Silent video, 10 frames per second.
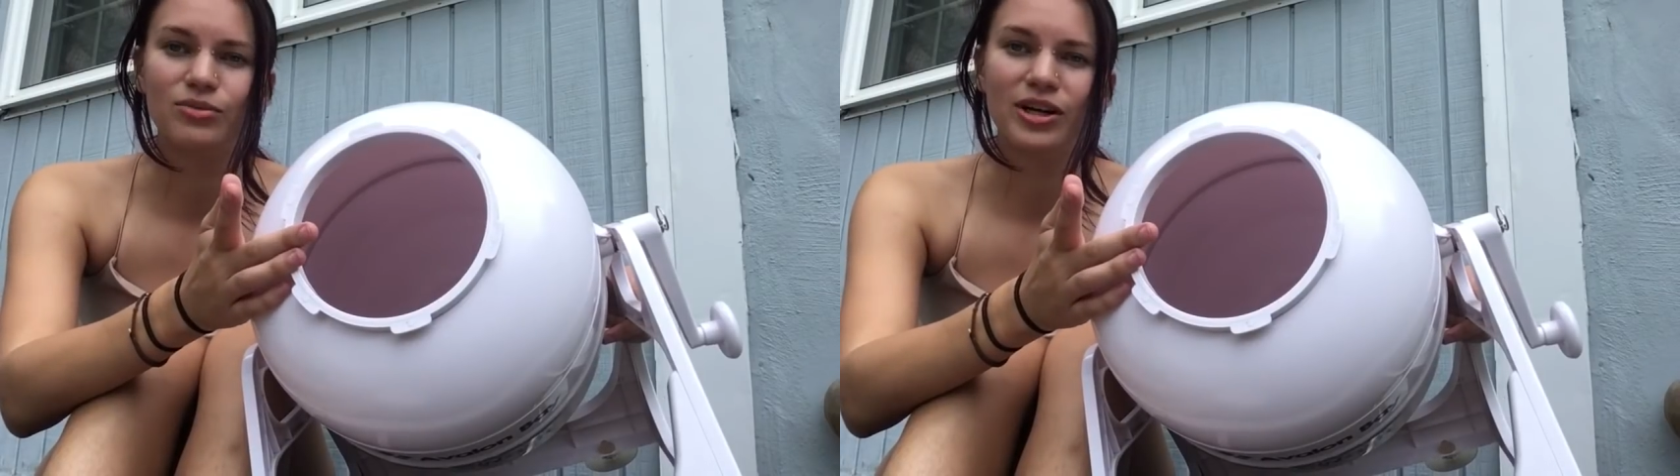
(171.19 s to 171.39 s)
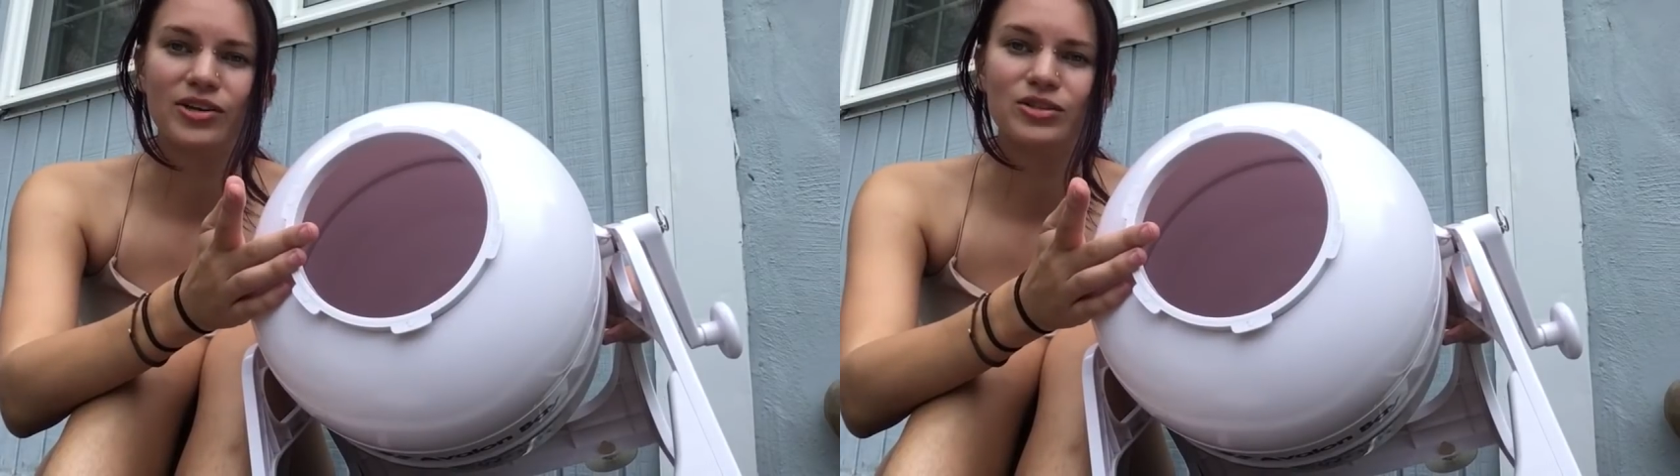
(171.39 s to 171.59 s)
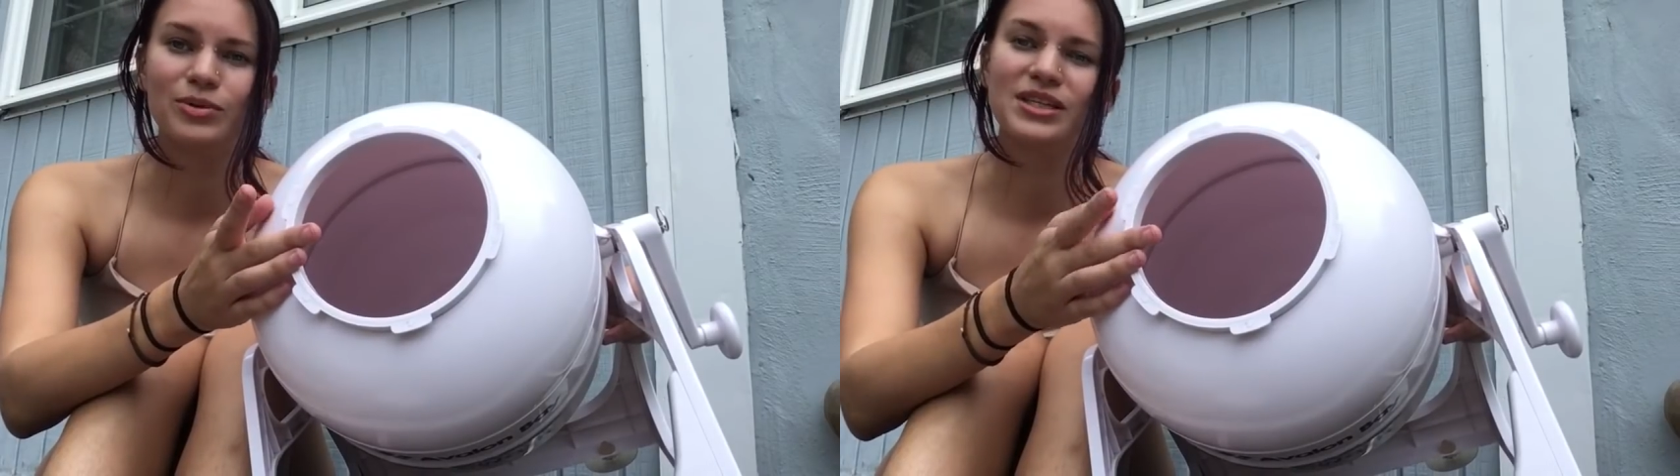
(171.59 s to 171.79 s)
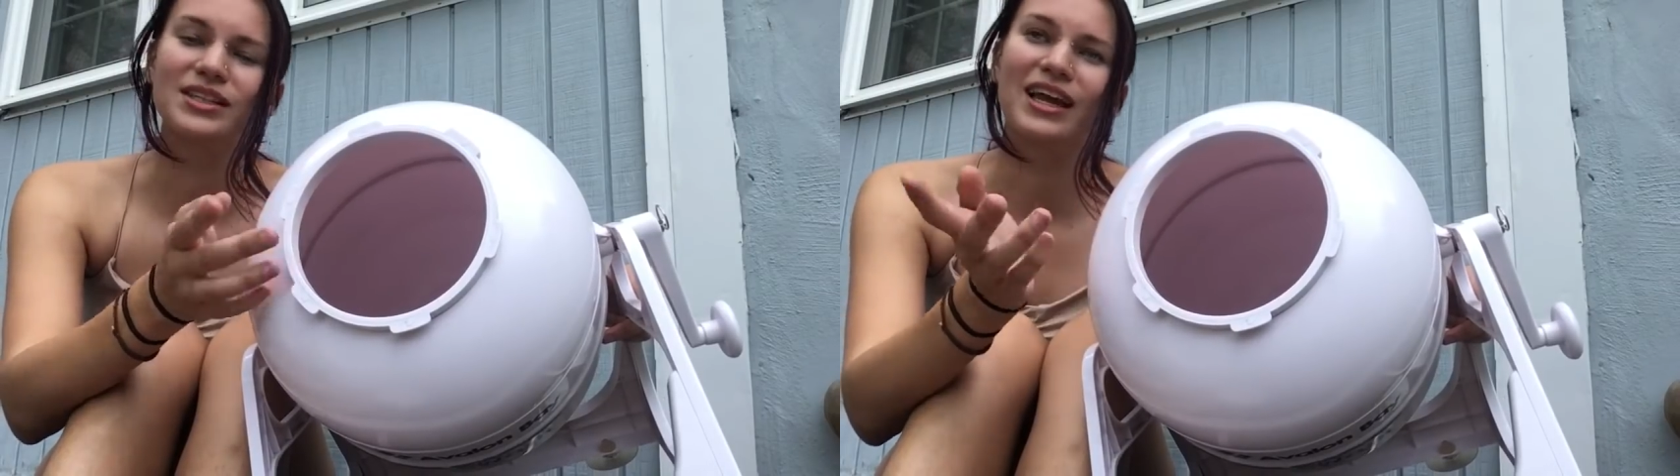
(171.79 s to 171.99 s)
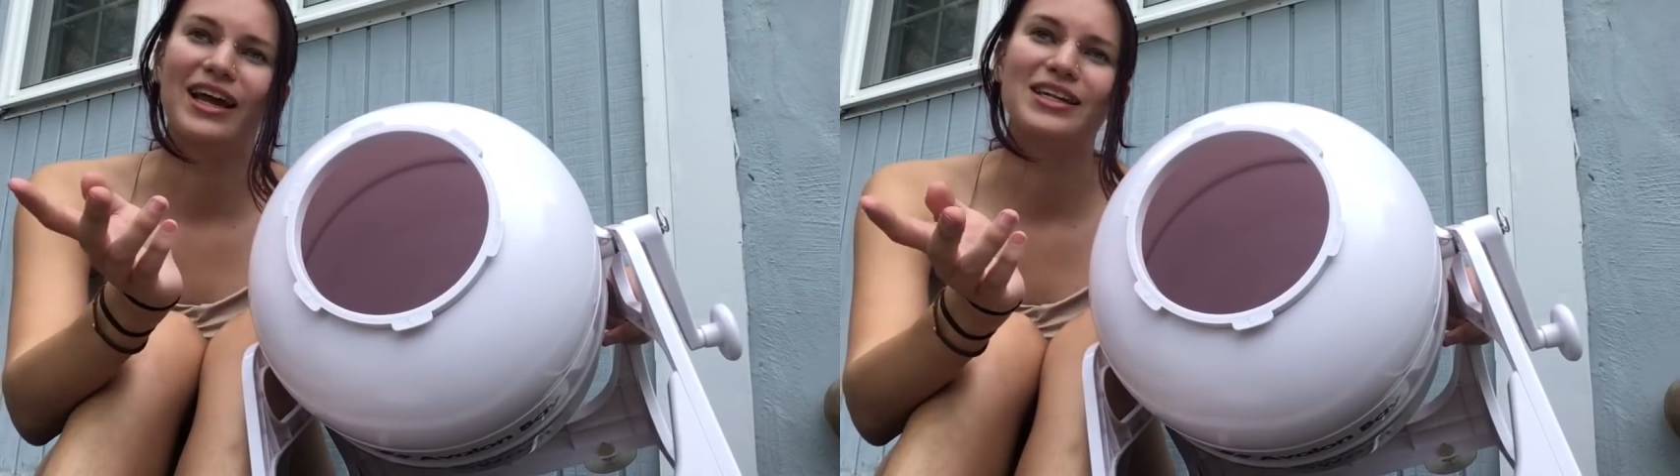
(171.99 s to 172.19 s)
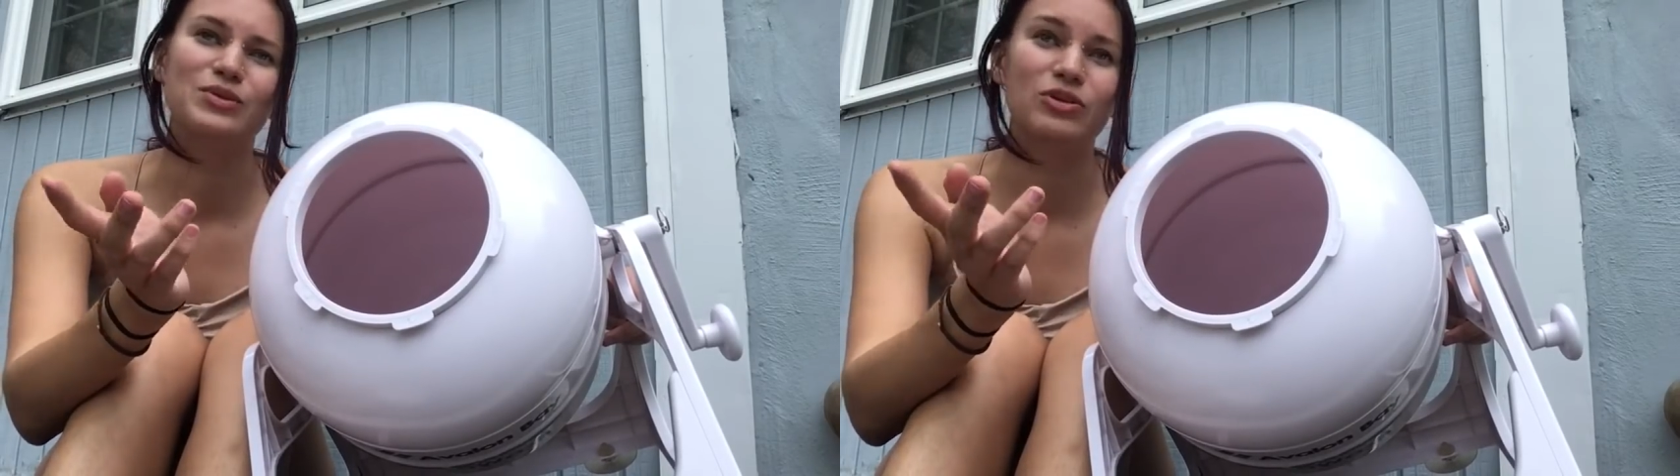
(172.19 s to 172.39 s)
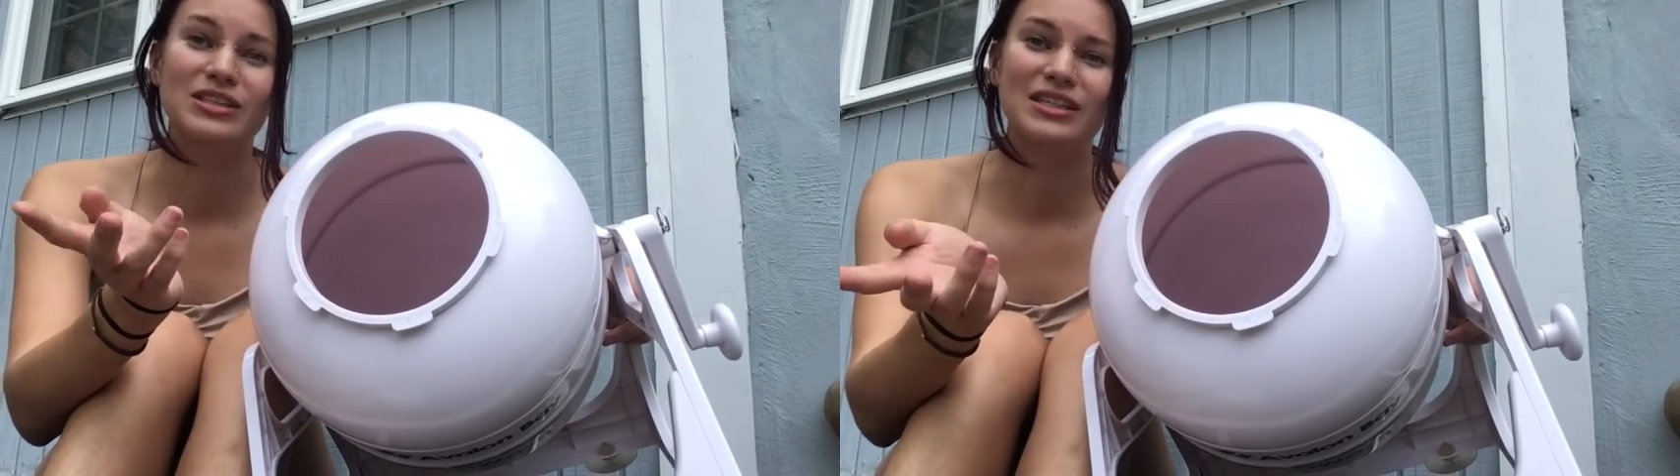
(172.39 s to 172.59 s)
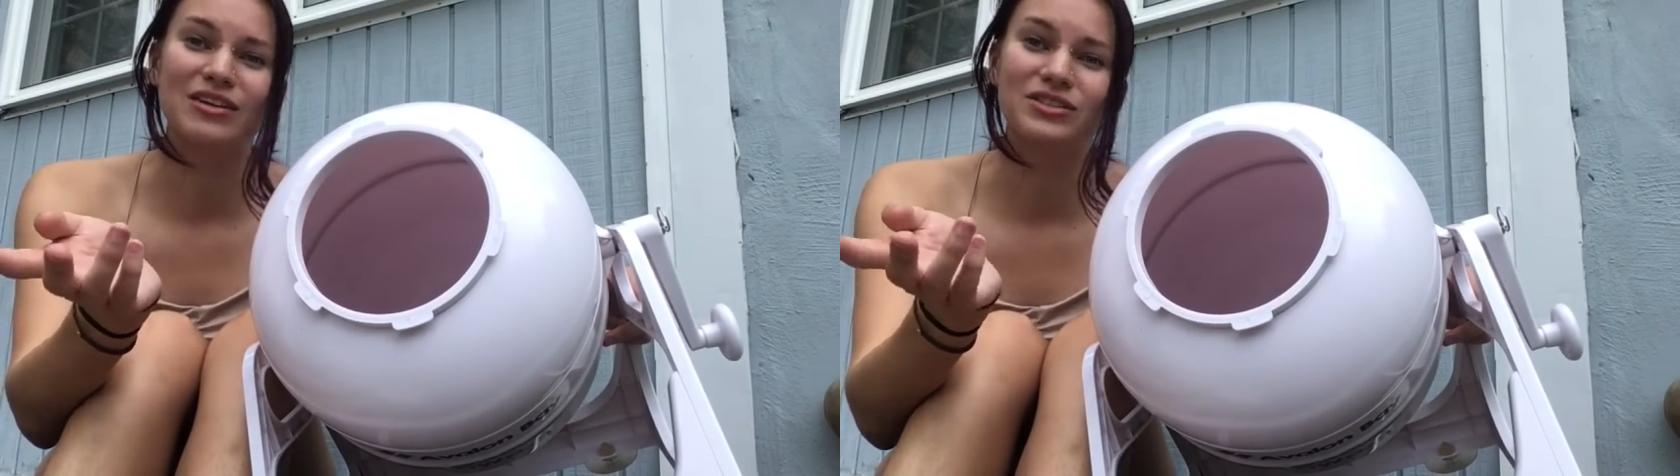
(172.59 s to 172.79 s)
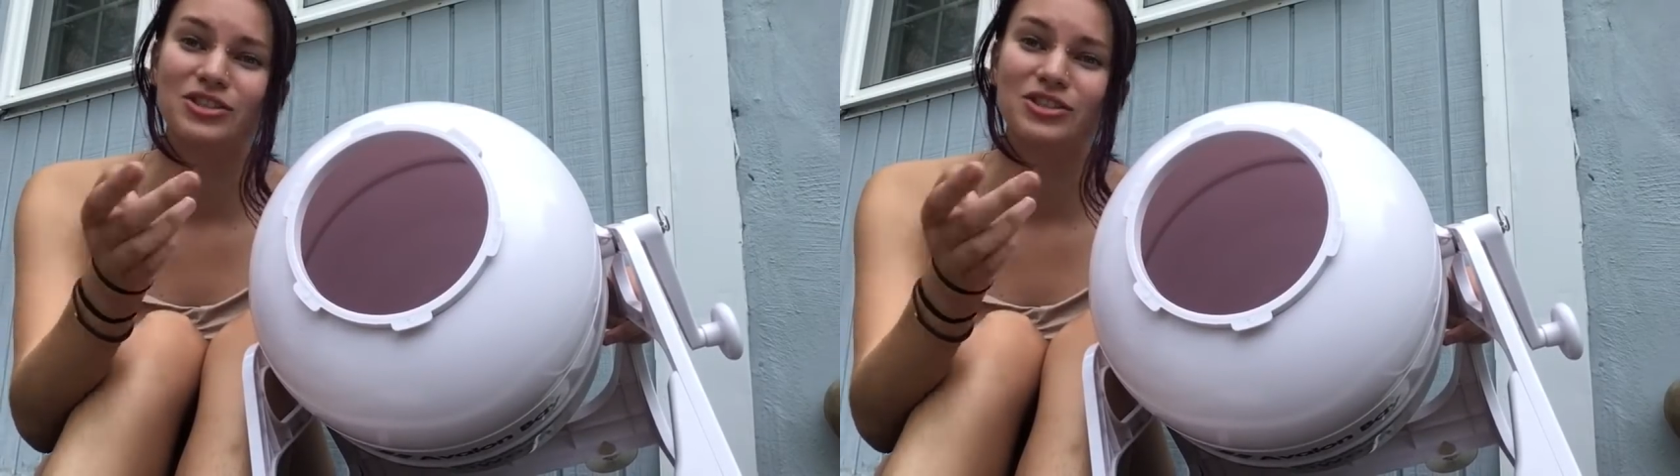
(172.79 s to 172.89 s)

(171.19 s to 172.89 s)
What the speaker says: Bronner's because again, it's pretty safe